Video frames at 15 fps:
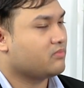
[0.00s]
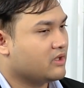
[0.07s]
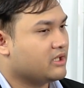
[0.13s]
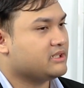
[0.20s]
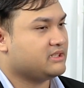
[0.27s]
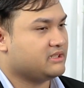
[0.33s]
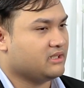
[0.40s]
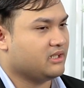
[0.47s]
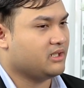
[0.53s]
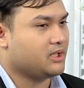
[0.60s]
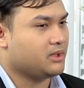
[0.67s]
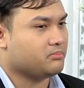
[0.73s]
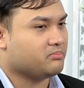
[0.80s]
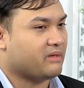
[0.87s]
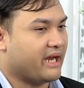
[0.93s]
Yes.
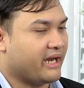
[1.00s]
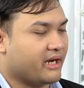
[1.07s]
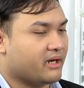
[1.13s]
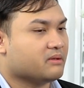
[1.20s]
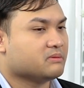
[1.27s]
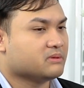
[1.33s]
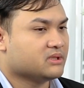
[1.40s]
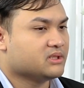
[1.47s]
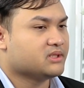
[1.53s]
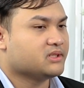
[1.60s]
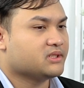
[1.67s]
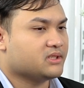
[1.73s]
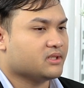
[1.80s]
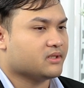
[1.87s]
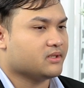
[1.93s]

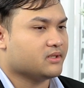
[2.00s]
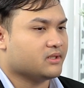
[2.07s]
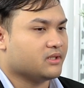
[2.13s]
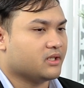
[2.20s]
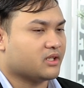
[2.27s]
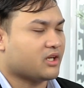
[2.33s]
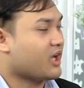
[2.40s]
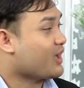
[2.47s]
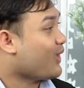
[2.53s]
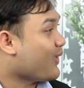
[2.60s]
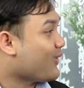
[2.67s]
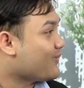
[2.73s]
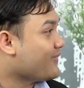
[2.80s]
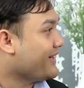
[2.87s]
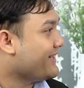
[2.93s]
So not
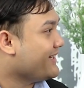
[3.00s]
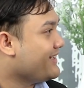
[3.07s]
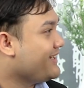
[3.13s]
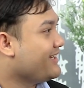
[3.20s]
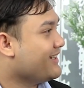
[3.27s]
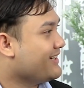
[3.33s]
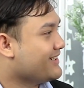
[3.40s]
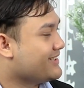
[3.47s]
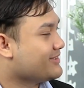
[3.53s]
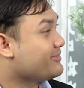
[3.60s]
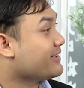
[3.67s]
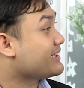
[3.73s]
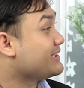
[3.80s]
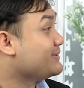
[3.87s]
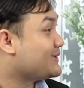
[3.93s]
always an
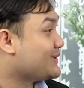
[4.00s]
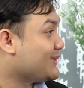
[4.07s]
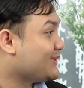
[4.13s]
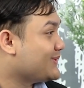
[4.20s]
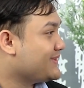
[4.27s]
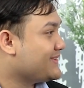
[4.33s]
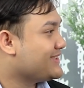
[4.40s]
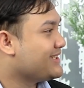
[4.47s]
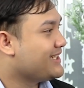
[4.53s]
effective tool,